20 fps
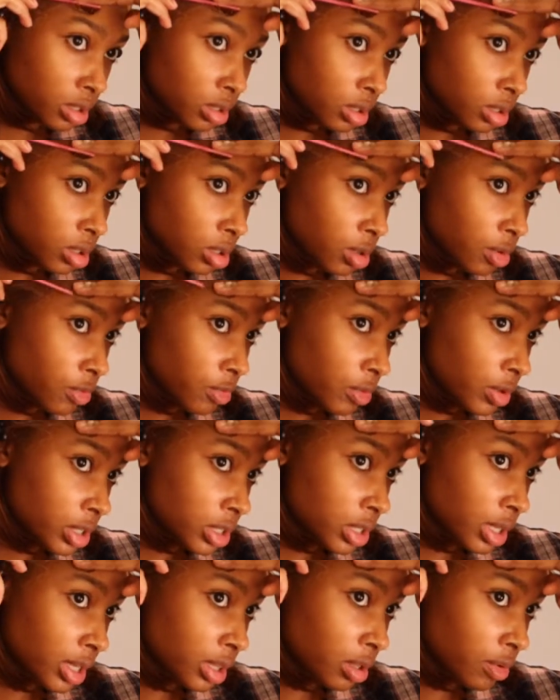the little,
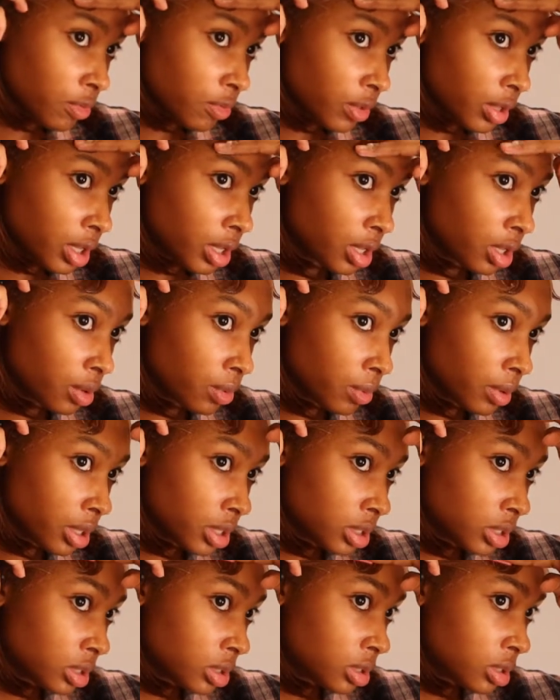it's like the flick of your
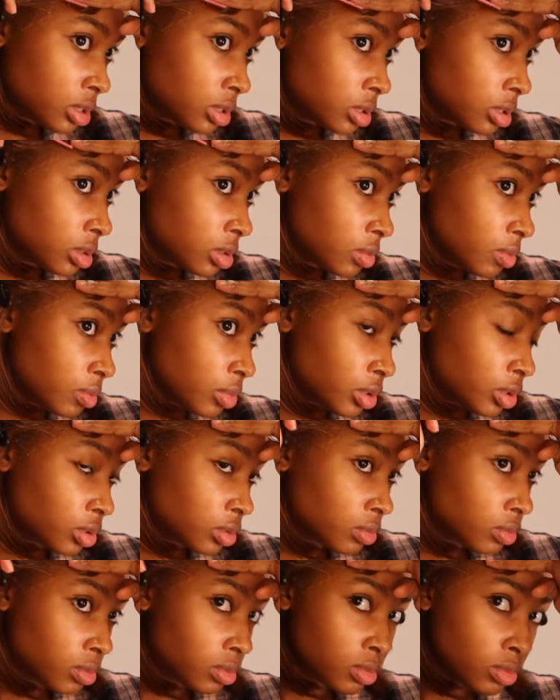wrist.
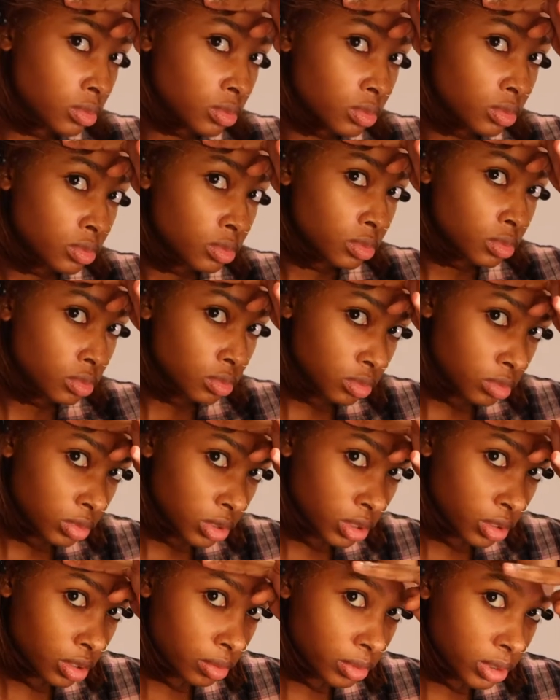Boom.
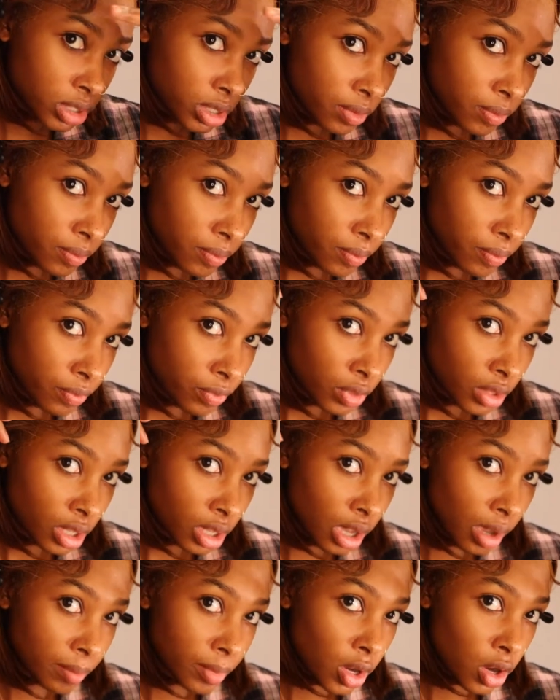See what I'm saying?
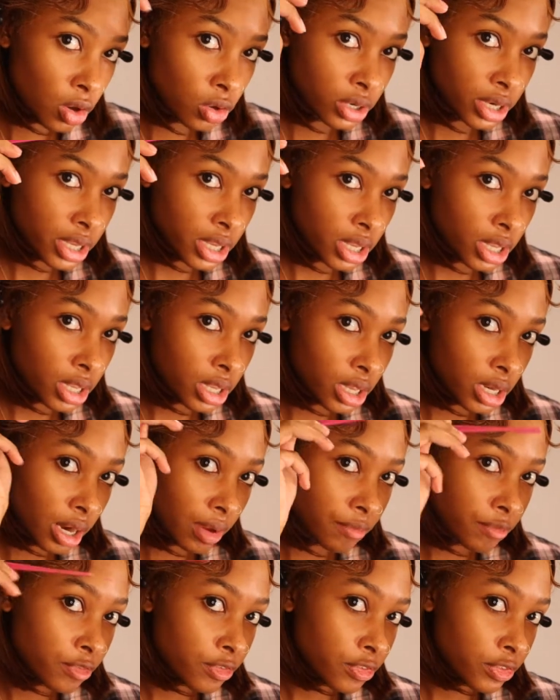I'm holding it and
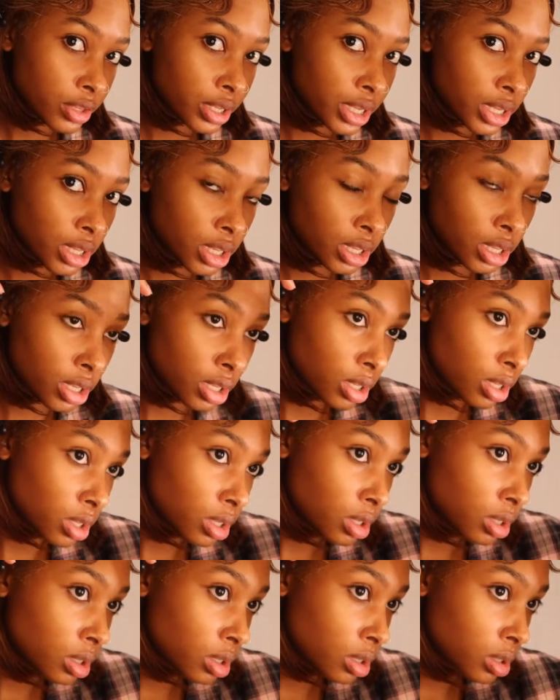I'm flicking it.
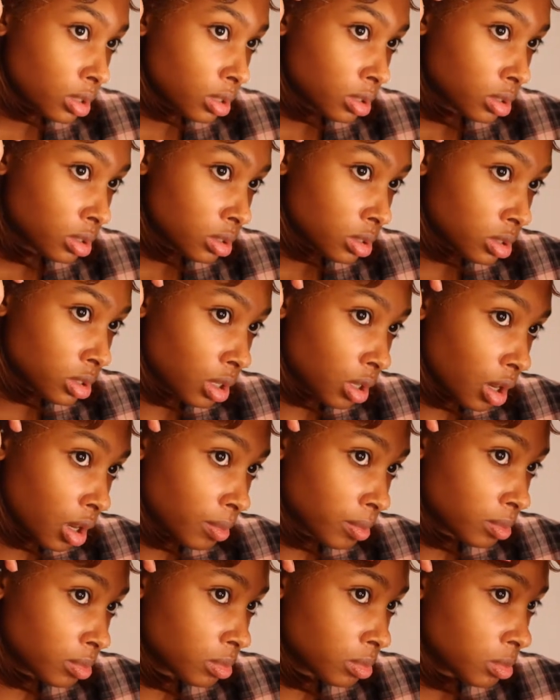So
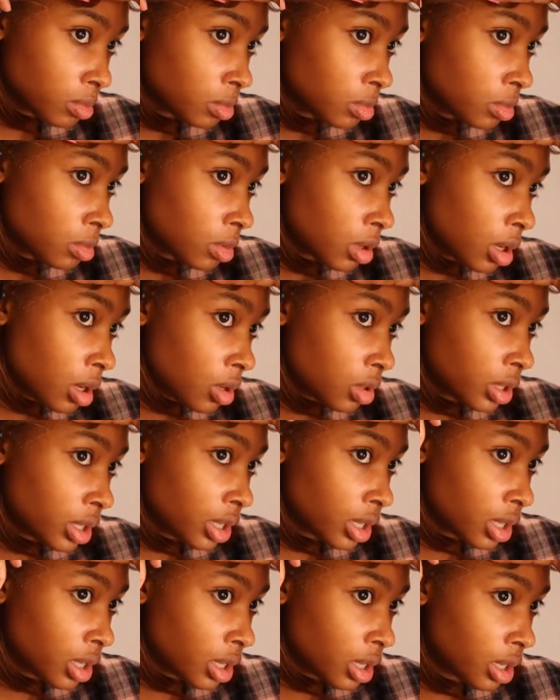I'm holding
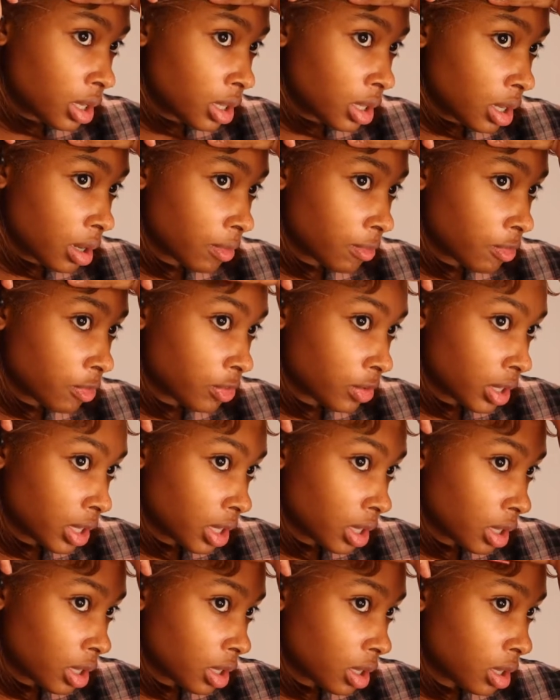it and then I'm
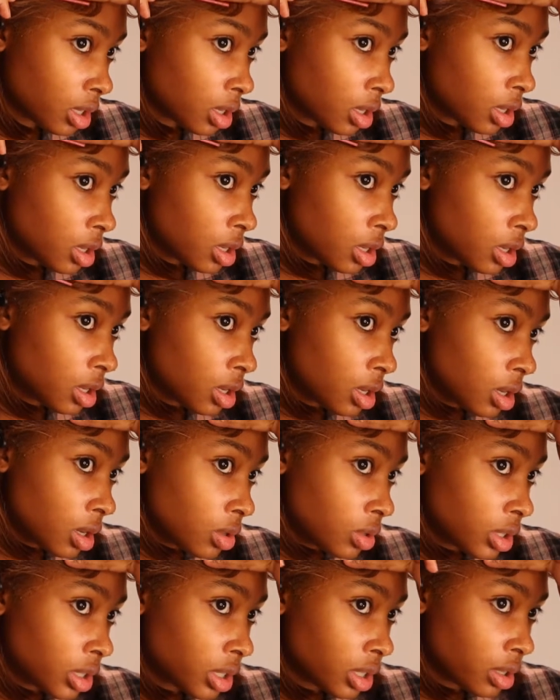flicking it,
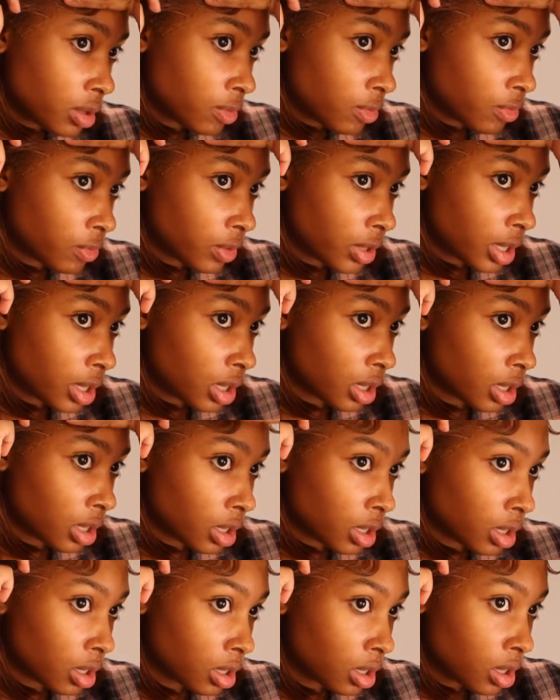holding it, flicking
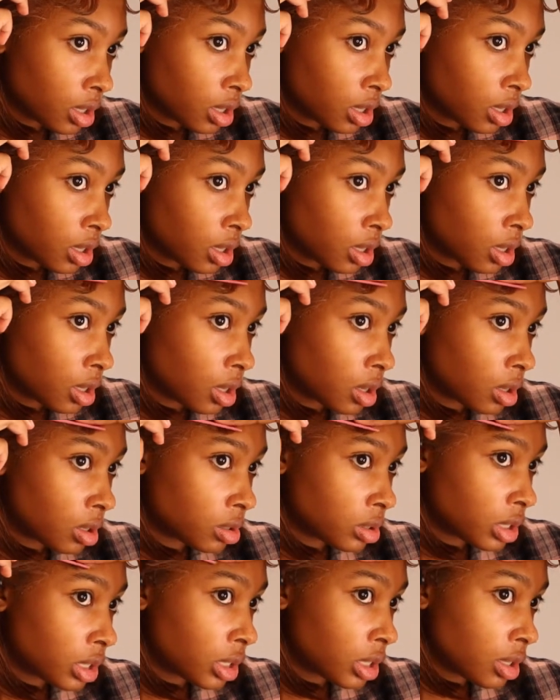it,
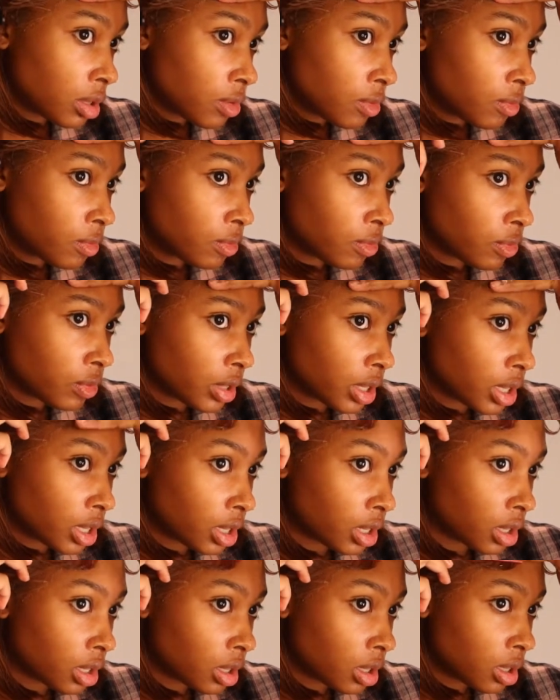holding it,
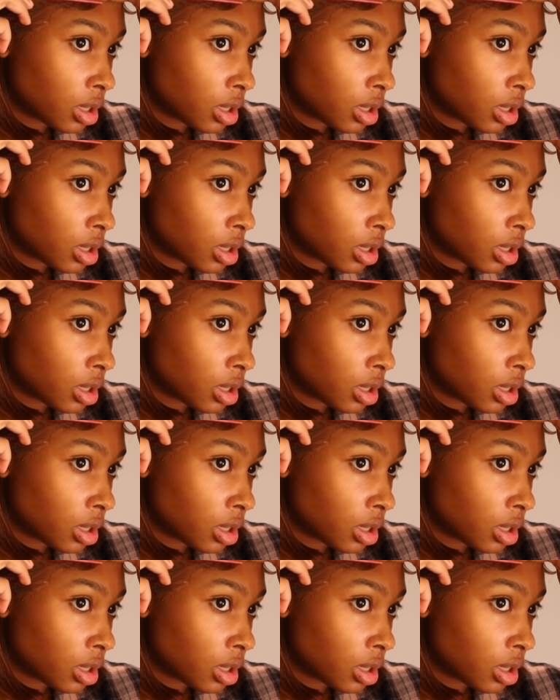flicking it,